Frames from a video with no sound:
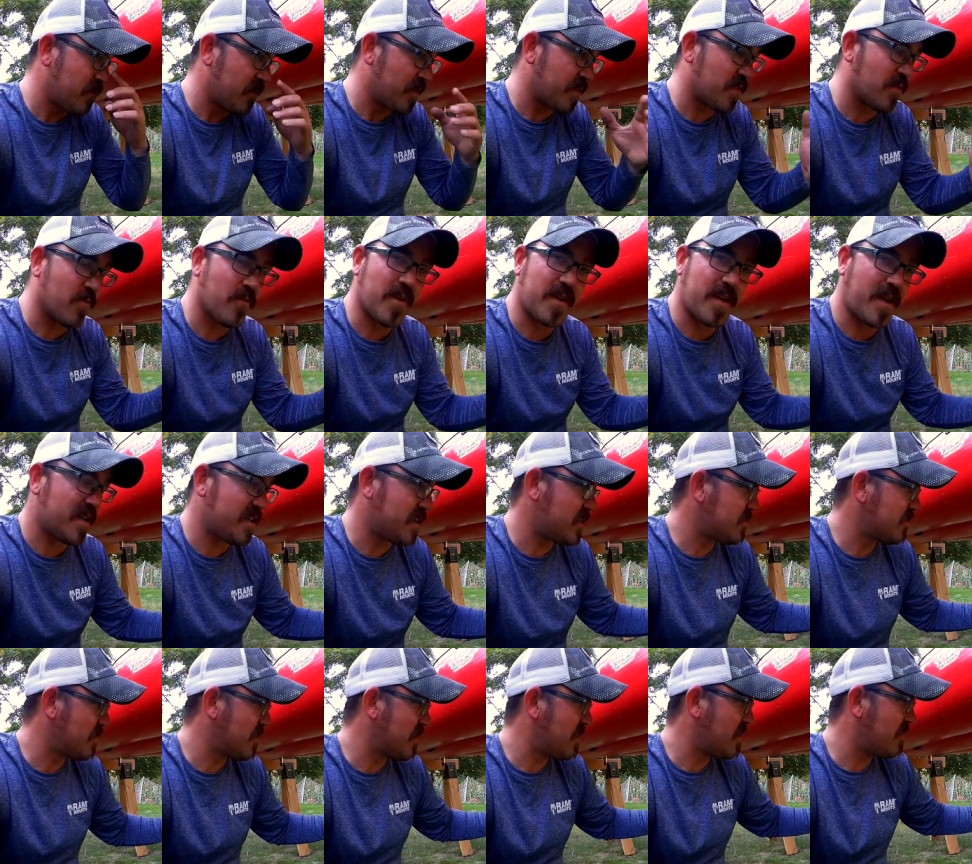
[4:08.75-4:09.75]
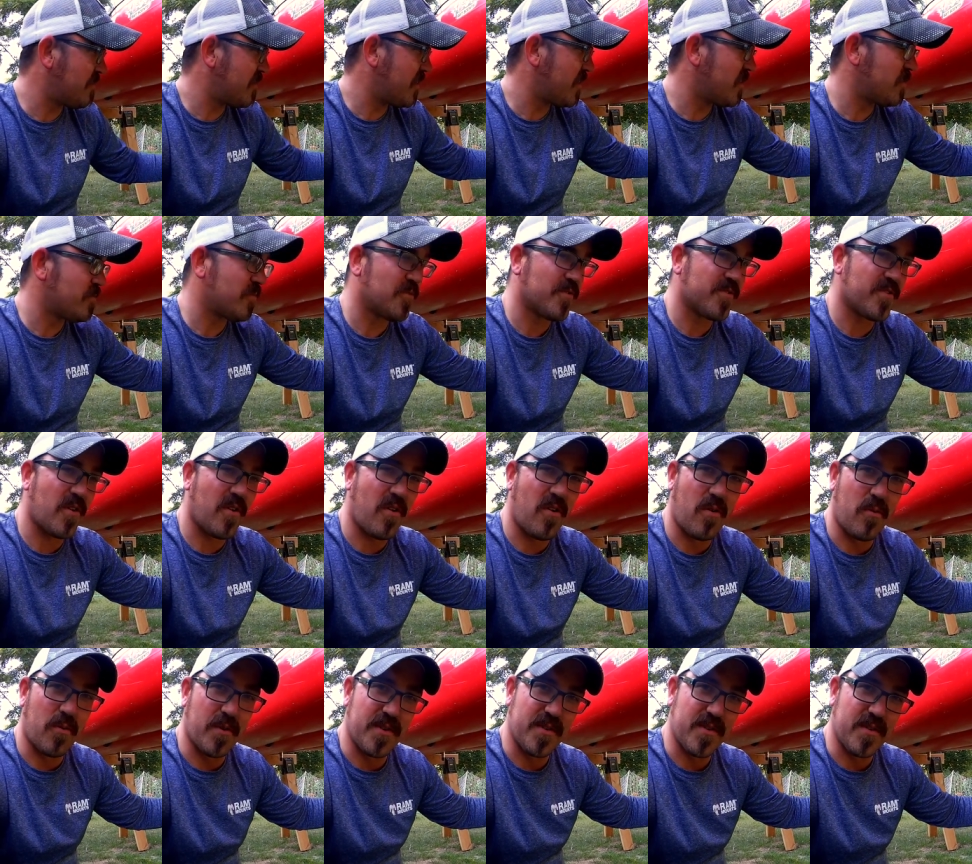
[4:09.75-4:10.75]
with the one eighty drive, I almost
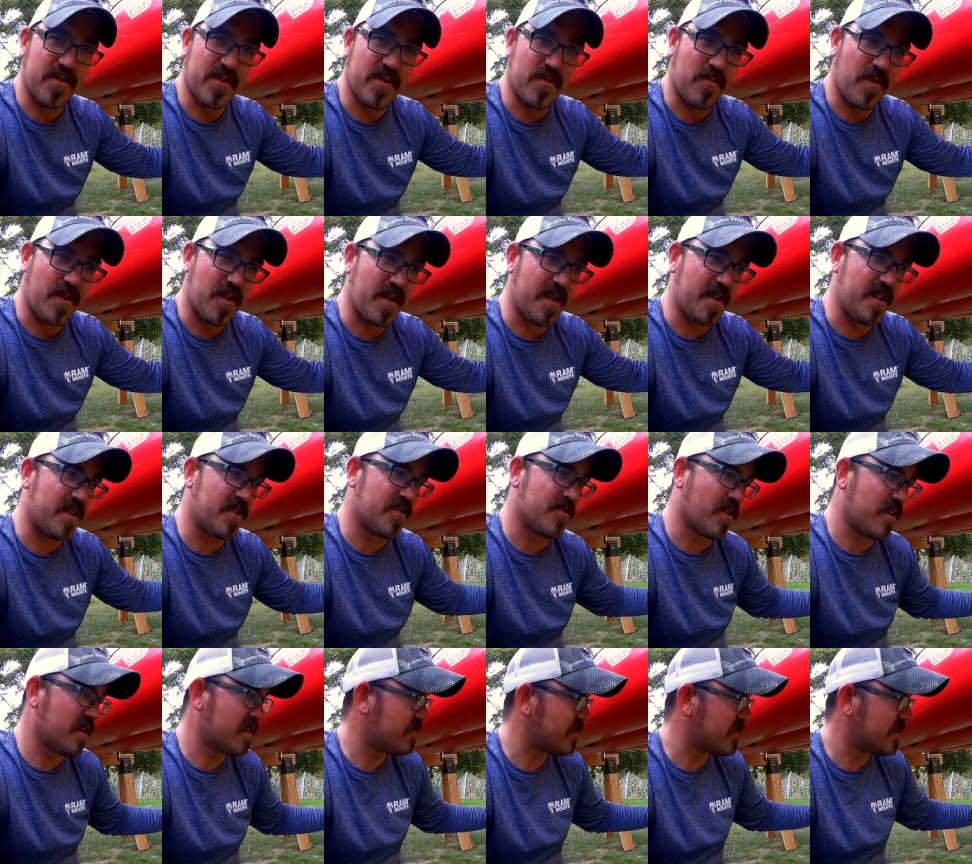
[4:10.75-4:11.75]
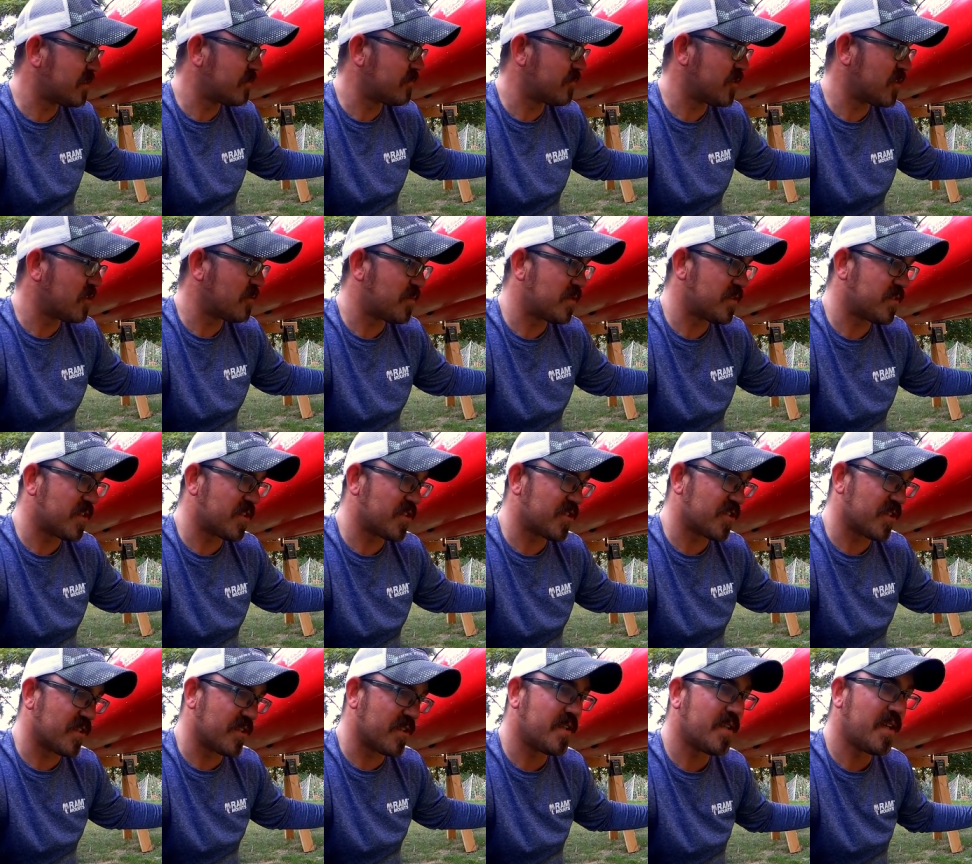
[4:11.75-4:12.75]
always use the one eighty drive in the rear
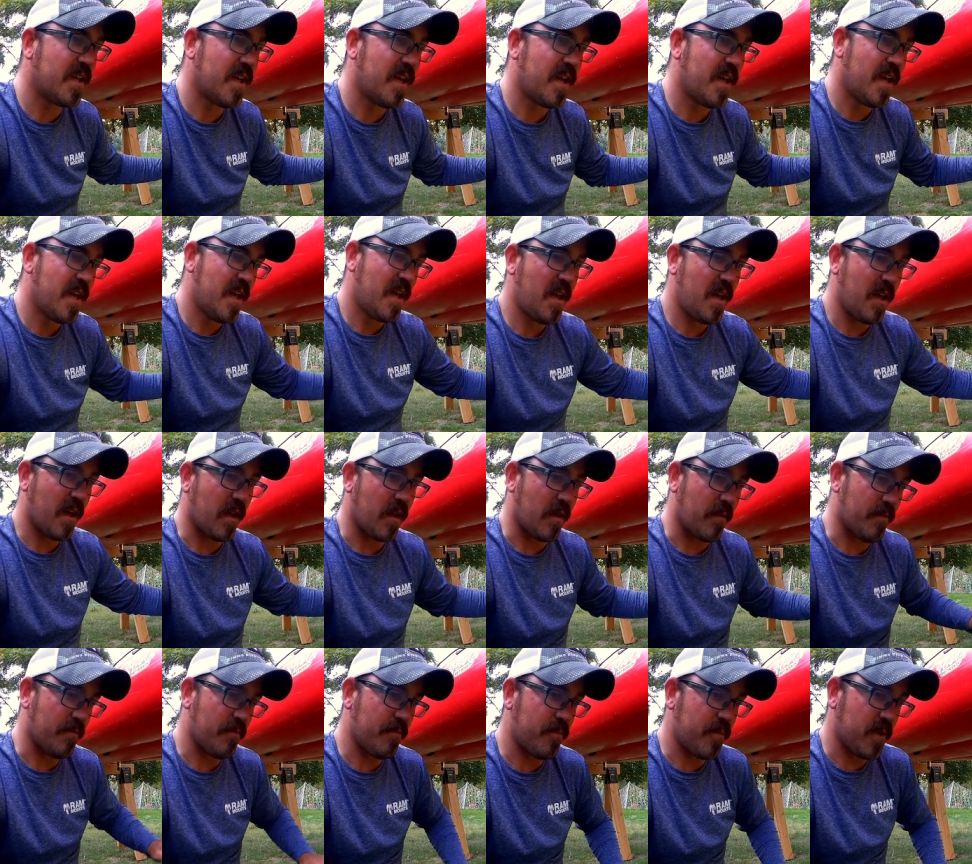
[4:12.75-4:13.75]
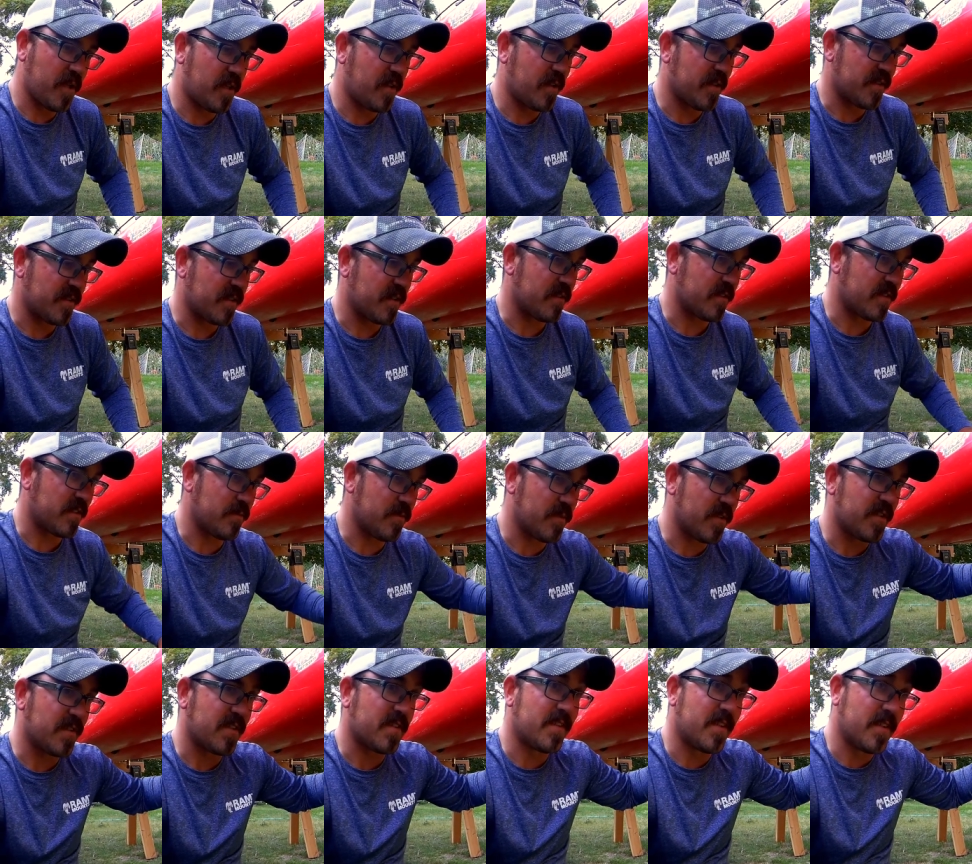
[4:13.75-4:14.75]
position, um, because of some of
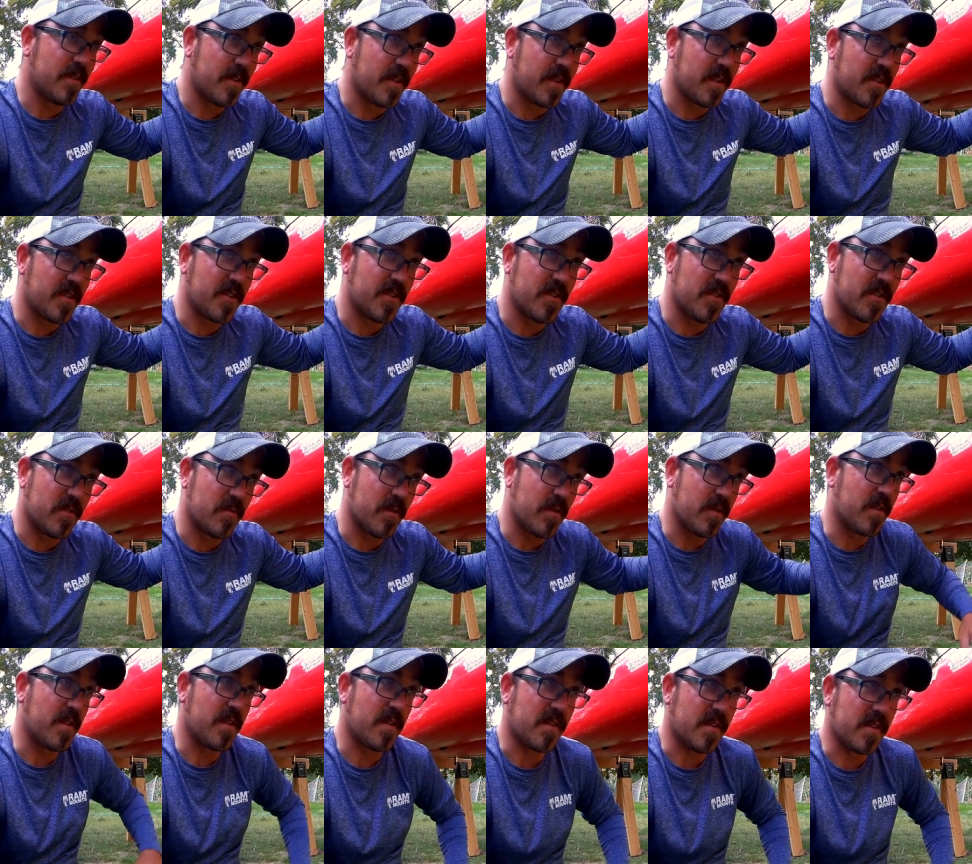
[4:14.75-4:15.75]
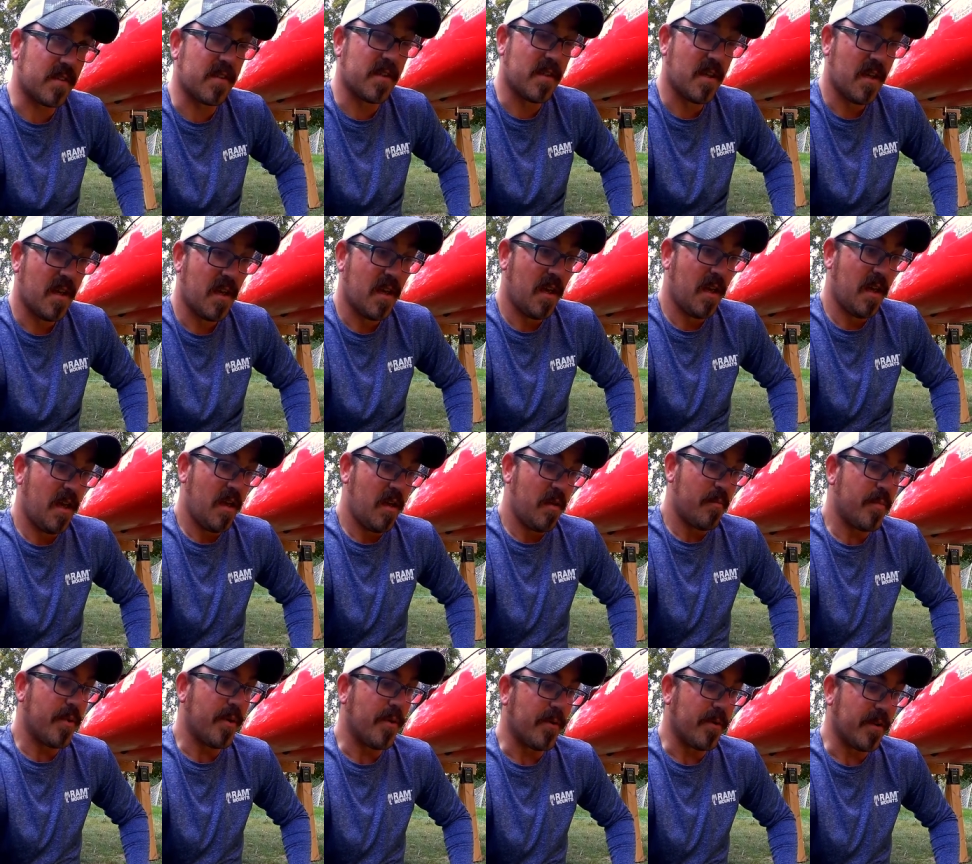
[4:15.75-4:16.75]
the steering issues with this
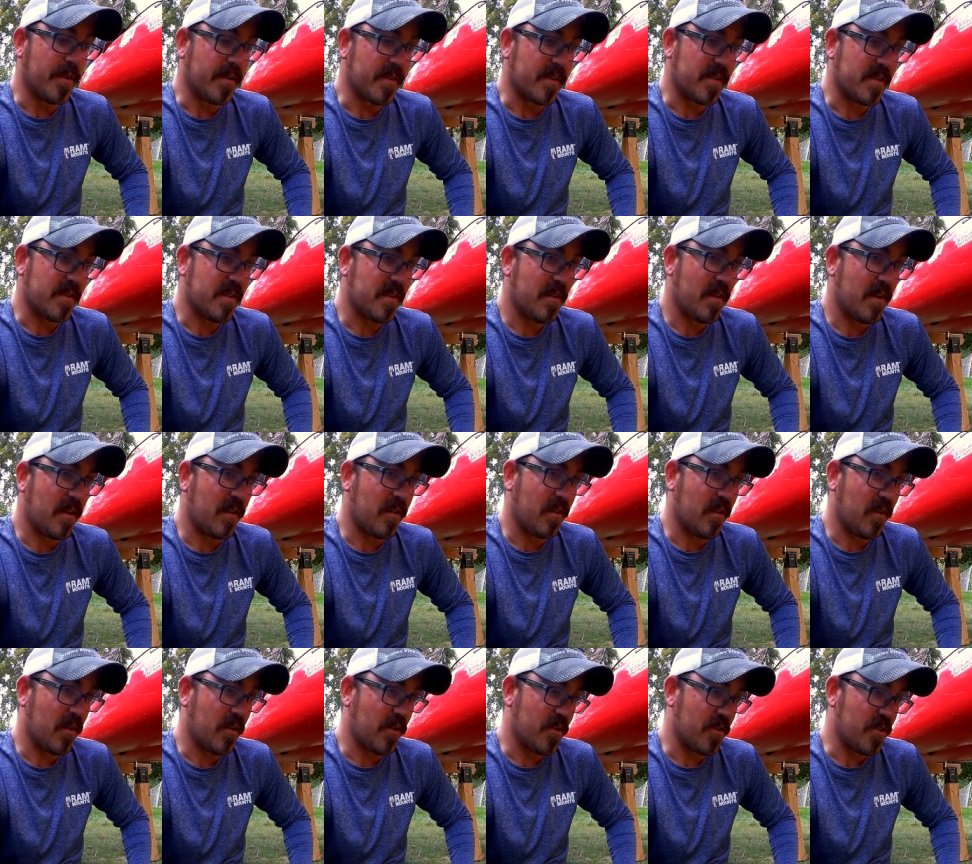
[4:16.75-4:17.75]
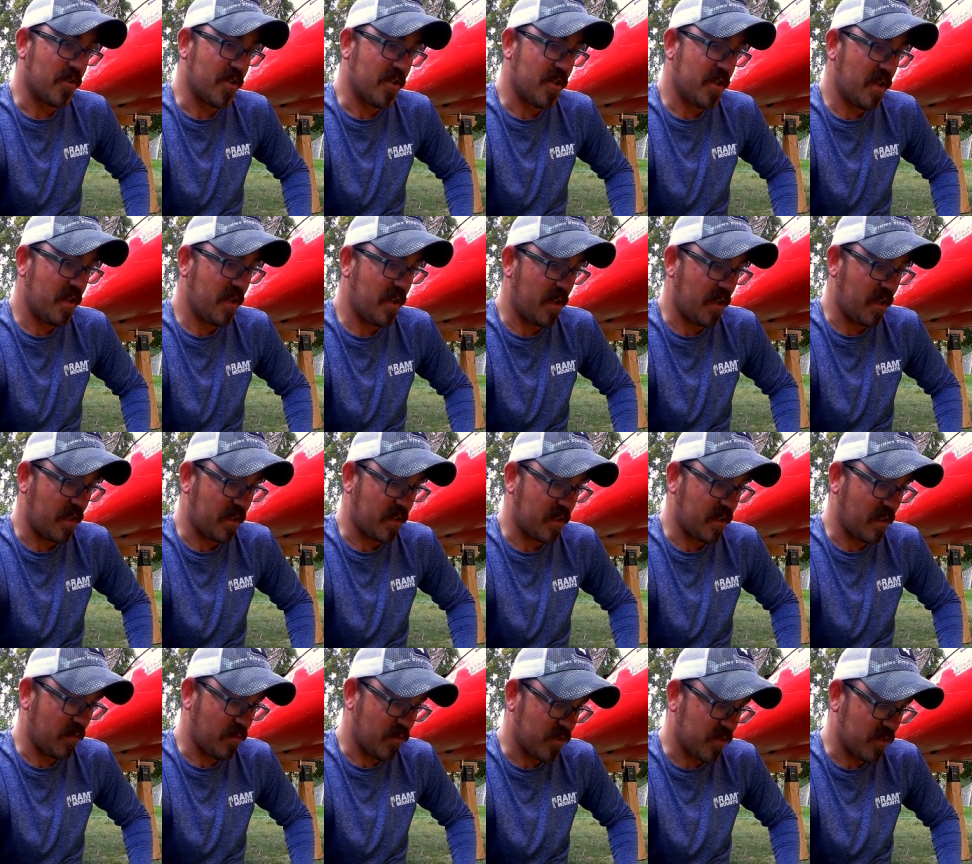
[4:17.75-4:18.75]
boat. It's a large, uh,
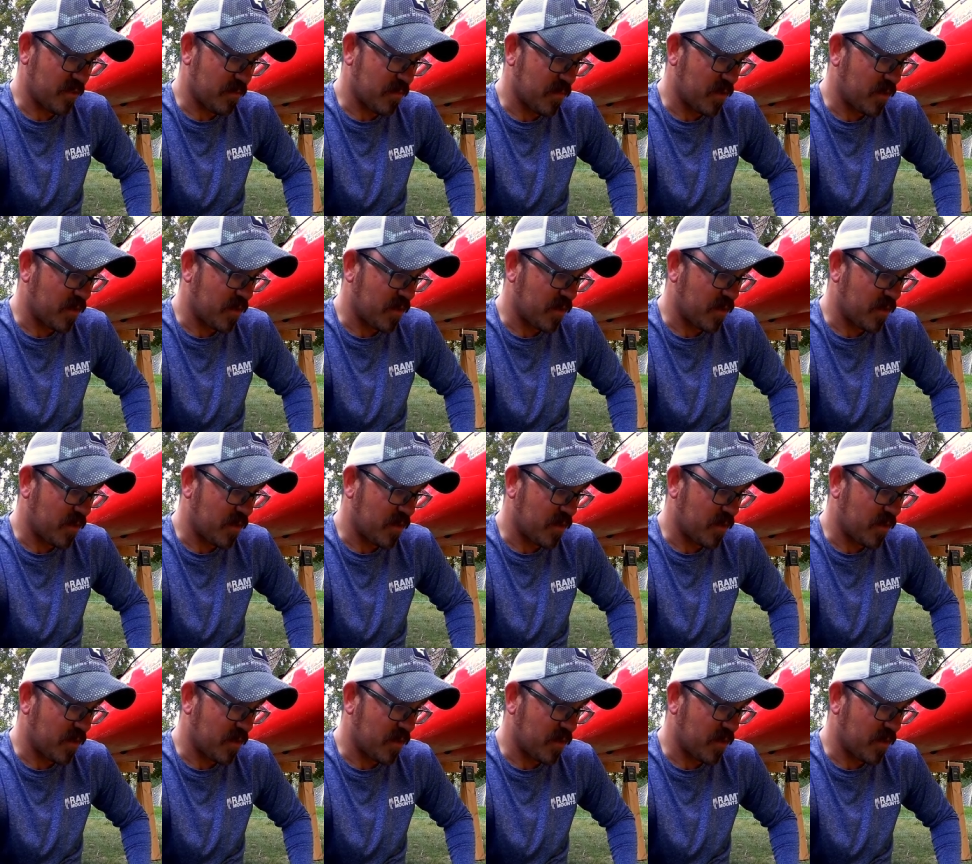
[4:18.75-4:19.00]
cumbersome